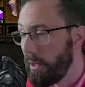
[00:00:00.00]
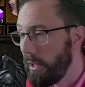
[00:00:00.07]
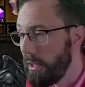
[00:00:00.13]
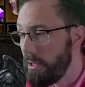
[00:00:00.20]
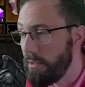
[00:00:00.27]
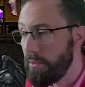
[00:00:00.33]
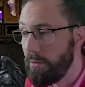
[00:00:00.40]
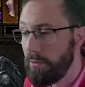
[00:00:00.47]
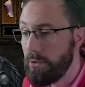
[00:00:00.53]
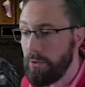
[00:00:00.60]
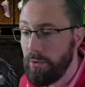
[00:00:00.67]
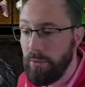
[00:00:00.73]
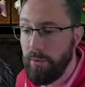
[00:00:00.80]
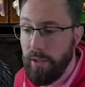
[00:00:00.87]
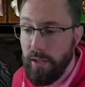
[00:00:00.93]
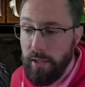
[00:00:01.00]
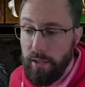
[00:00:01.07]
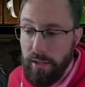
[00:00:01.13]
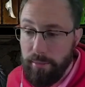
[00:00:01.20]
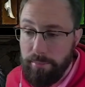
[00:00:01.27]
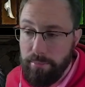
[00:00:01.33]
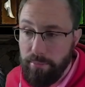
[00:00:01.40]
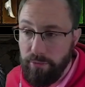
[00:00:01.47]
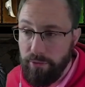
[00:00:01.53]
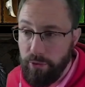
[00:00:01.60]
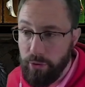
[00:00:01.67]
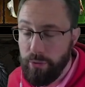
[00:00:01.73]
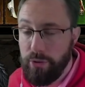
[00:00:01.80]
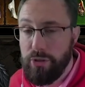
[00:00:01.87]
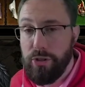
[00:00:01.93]
to
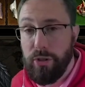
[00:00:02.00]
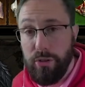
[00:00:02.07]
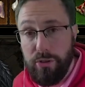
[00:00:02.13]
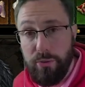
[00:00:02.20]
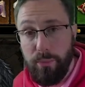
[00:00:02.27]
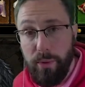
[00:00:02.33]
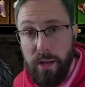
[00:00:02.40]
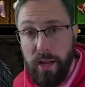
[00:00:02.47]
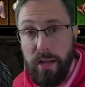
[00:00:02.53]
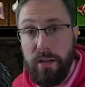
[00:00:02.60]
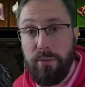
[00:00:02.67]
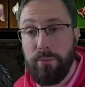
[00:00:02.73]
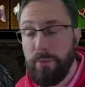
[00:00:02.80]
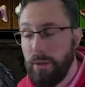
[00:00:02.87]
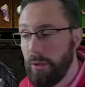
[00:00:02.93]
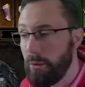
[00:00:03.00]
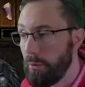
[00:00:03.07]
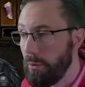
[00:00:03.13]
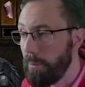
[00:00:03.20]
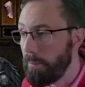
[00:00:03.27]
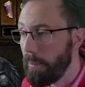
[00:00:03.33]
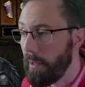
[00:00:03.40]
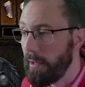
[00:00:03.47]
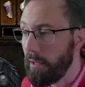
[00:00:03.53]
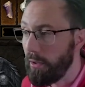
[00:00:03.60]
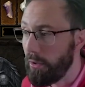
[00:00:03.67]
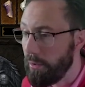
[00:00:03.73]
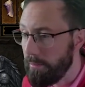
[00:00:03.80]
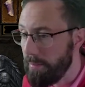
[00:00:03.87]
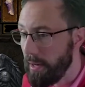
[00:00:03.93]
Furious Charge away, regroup, and then
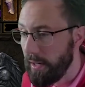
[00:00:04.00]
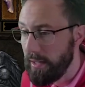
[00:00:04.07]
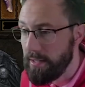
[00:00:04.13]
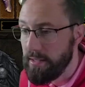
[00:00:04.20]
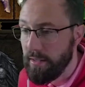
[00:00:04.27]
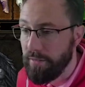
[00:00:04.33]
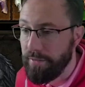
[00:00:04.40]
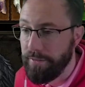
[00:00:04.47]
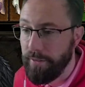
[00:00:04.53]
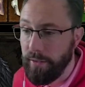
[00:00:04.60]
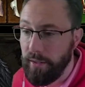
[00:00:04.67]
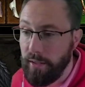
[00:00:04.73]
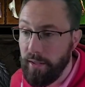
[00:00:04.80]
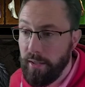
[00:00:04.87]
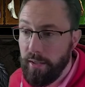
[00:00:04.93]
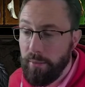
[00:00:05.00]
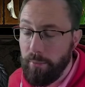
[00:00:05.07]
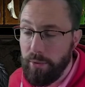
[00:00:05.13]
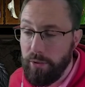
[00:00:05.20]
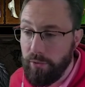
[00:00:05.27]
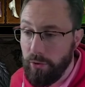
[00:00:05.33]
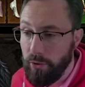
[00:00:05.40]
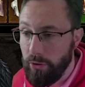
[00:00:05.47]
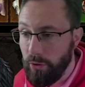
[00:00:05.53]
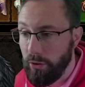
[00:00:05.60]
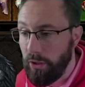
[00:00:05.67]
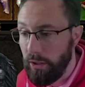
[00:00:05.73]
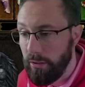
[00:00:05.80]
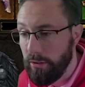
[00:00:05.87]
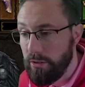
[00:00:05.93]
come back into the fight when you've got an
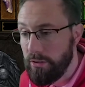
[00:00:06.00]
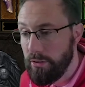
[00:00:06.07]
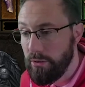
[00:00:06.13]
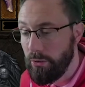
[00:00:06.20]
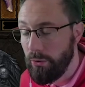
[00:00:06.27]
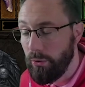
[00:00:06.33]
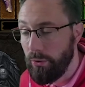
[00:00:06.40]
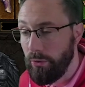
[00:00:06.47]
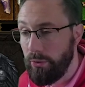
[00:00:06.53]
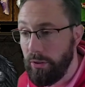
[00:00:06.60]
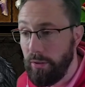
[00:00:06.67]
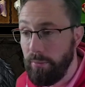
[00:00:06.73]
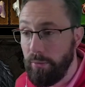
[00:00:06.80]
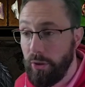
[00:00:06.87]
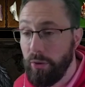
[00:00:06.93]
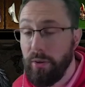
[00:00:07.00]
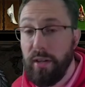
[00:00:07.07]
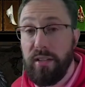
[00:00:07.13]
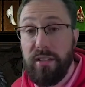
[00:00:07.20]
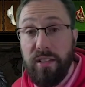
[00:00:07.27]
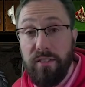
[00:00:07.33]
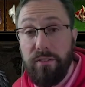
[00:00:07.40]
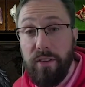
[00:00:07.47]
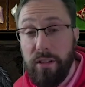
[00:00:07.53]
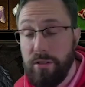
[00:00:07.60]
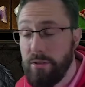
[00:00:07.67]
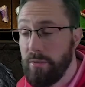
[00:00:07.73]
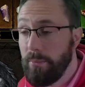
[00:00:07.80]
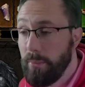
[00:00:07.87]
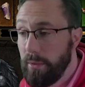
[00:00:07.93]
Oculus or the correct
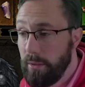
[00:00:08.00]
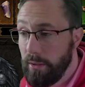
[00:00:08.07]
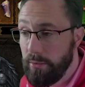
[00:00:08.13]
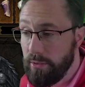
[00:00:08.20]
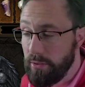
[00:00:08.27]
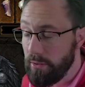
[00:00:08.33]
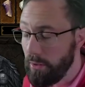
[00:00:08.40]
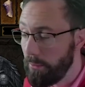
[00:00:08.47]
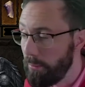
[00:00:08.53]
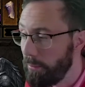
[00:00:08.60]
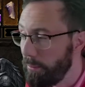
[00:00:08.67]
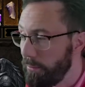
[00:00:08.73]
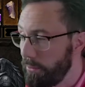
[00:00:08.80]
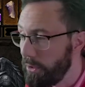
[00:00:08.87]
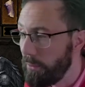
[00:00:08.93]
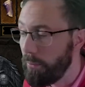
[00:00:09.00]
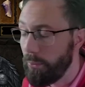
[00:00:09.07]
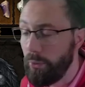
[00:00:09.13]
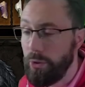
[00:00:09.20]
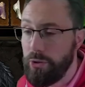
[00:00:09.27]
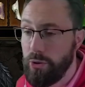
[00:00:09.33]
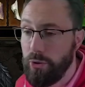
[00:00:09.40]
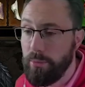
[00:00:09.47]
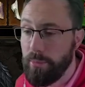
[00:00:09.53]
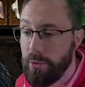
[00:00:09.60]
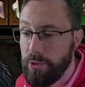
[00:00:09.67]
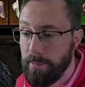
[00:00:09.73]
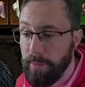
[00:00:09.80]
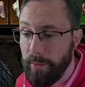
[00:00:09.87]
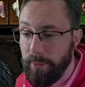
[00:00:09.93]
convention window. So don't worry too much
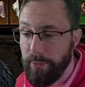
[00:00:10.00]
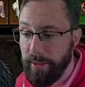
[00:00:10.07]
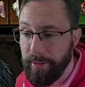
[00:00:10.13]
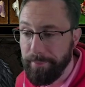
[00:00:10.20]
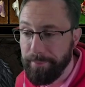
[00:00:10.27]
about that.